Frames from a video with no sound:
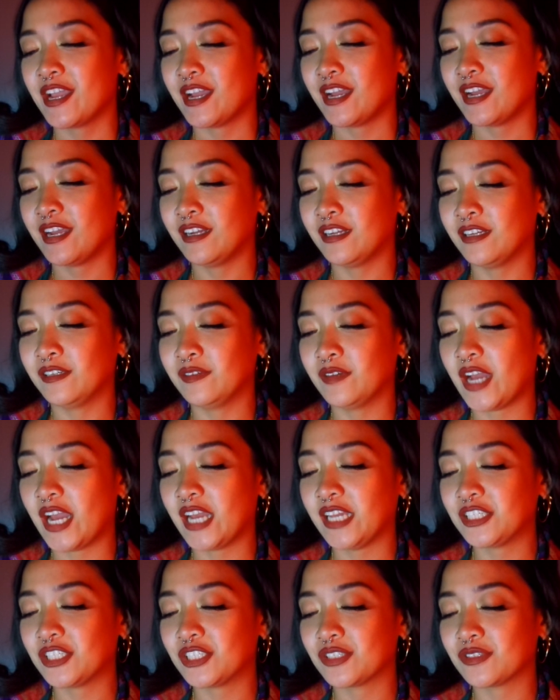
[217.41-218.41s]

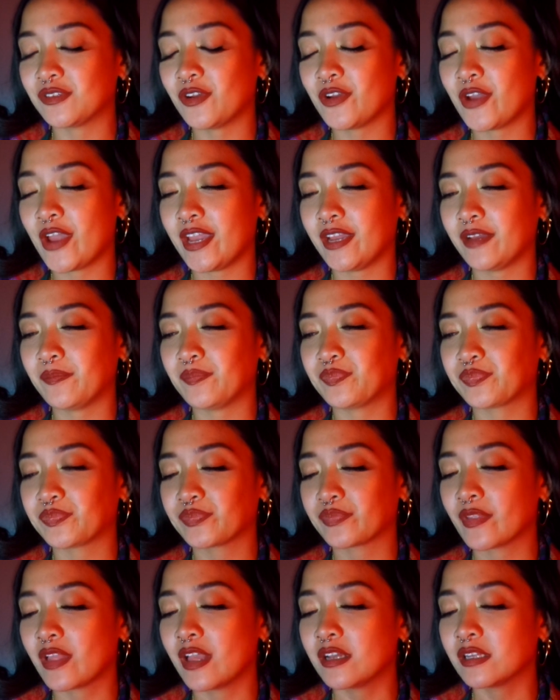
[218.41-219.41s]
Okay,
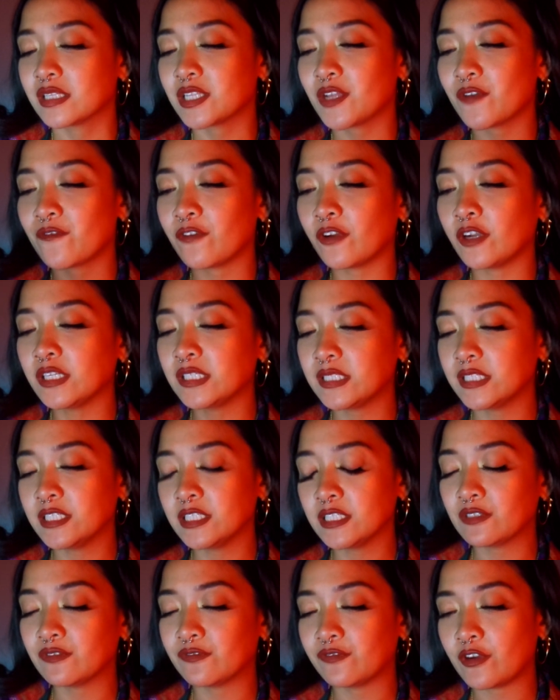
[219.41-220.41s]
so first
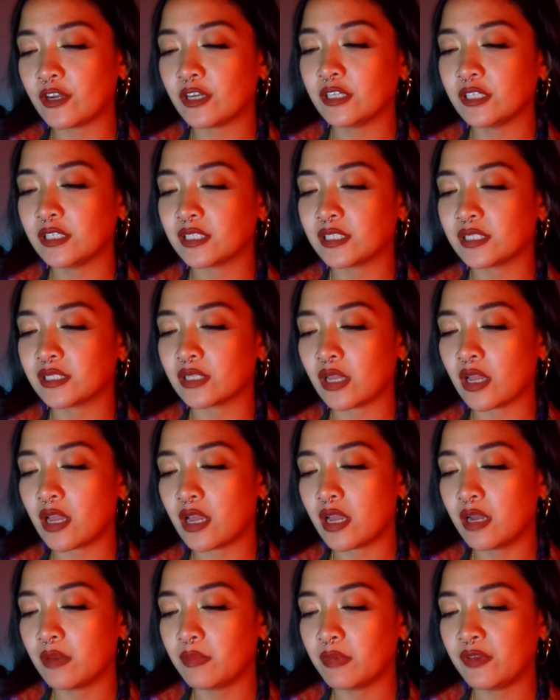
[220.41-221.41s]
things first,
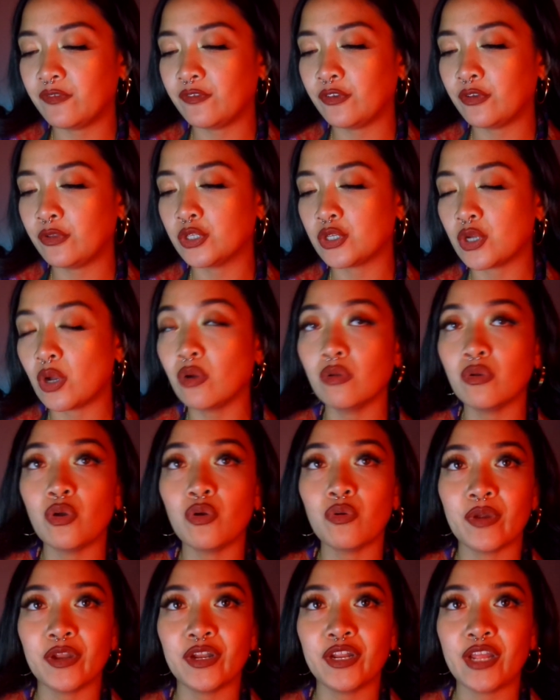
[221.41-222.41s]
if you don't
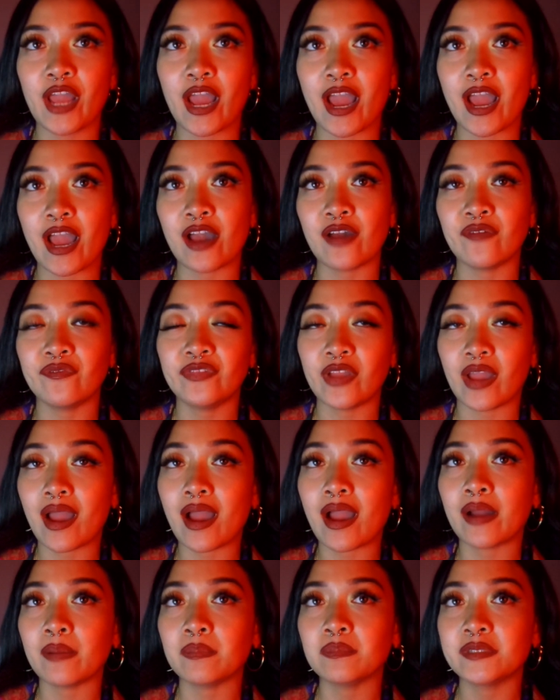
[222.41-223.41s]
already have the
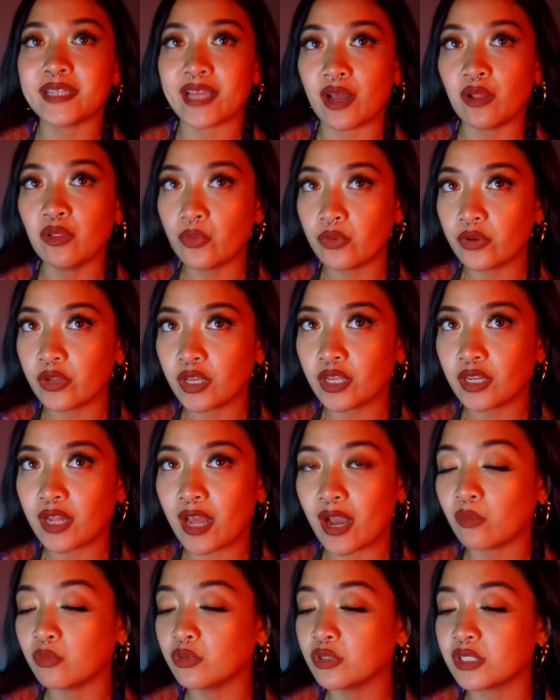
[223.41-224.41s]
app downloaded,
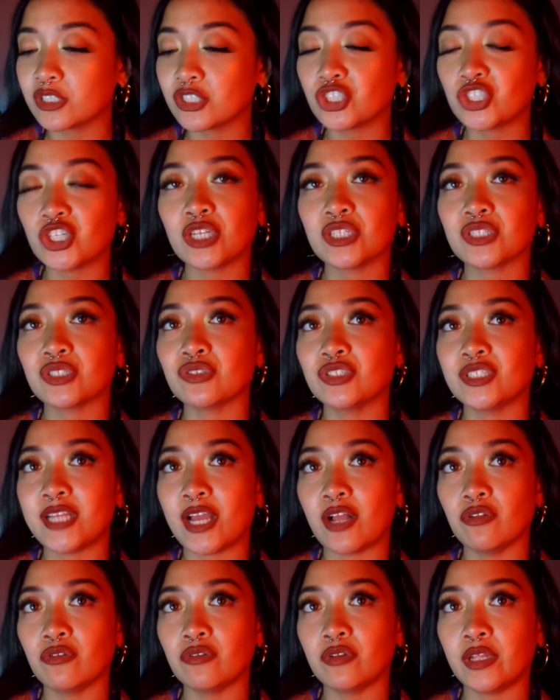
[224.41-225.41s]
I would suggest on
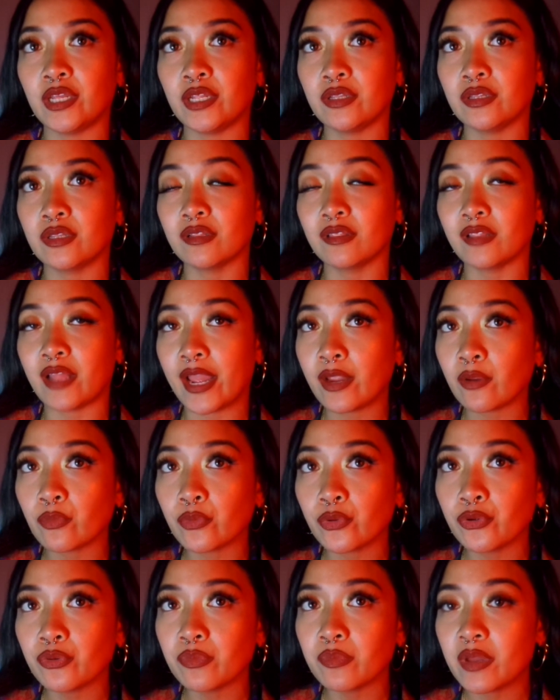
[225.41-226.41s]
downloading the
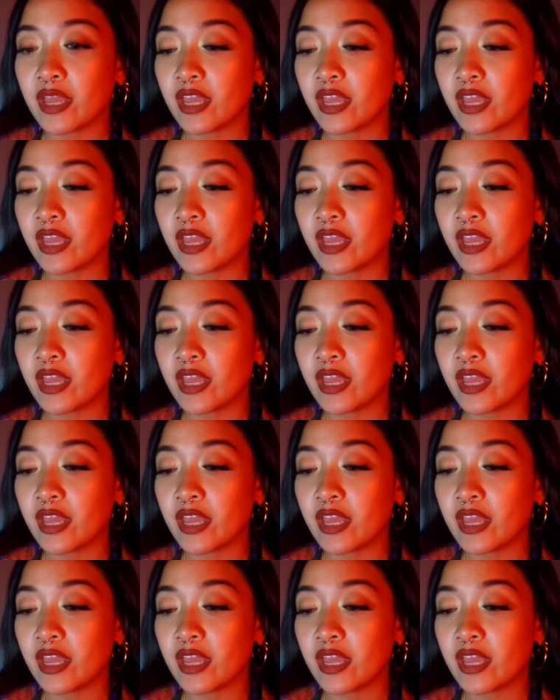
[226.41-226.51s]
Lightroom.